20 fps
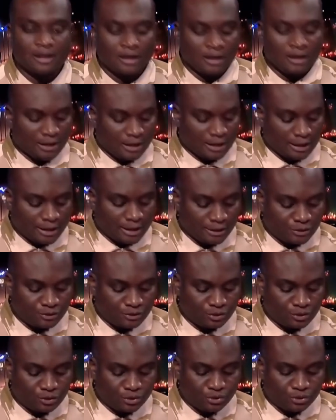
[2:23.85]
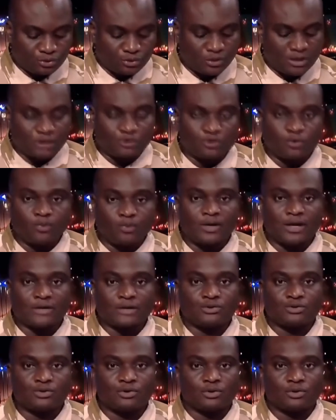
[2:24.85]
sensitive military information,